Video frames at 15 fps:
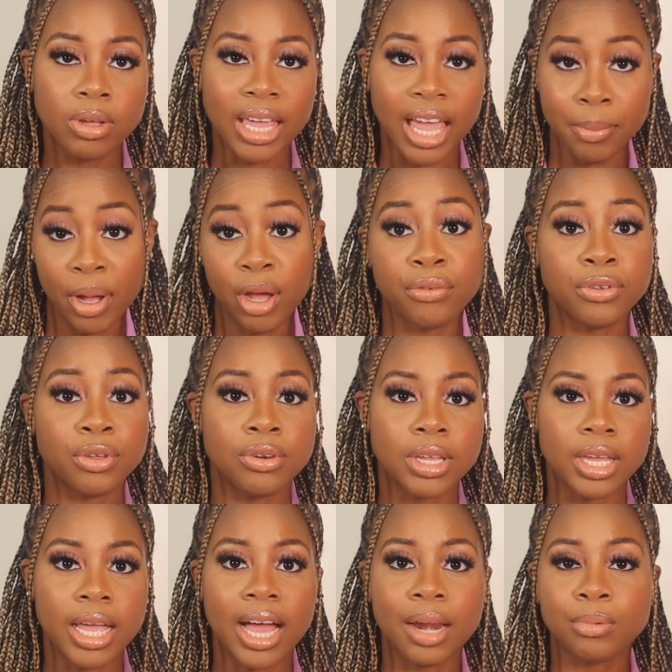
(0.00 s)
came out of
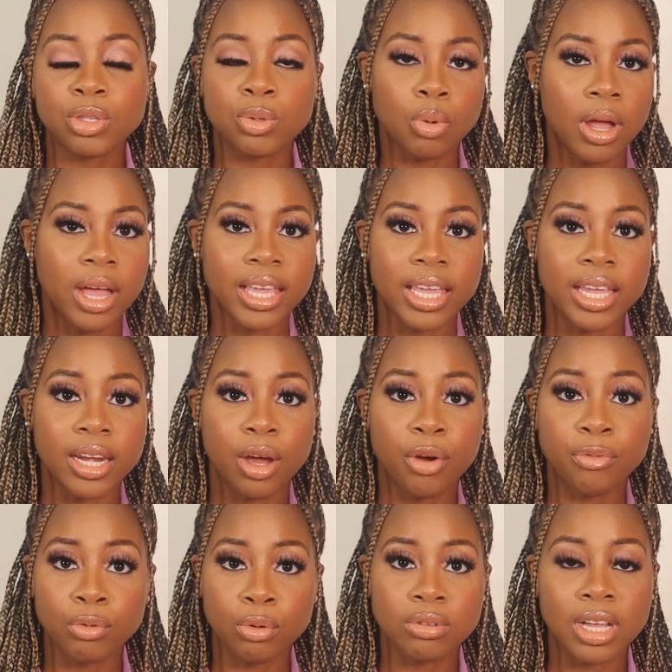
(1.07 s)
uni and was working a
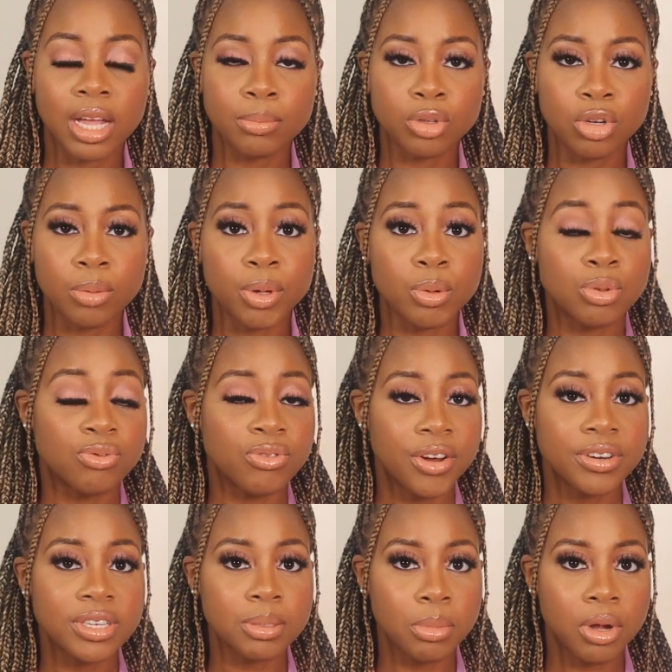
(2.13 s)
full-time job, it was
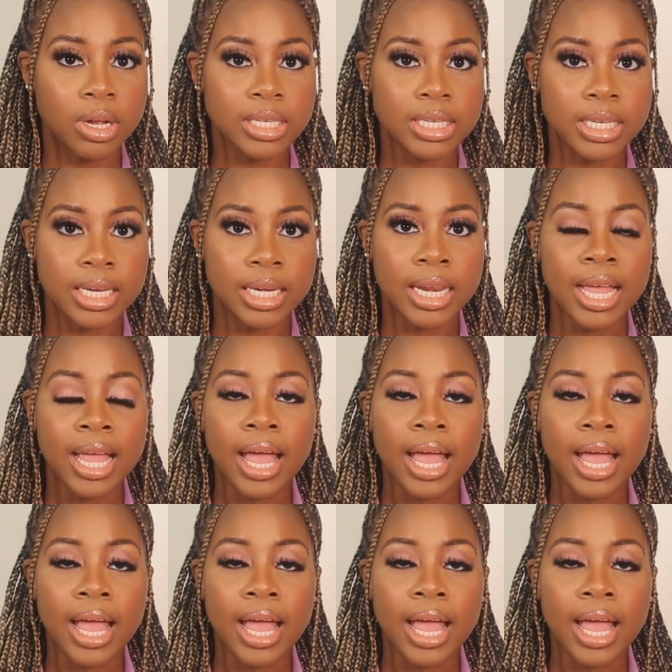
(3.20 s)
very demanding,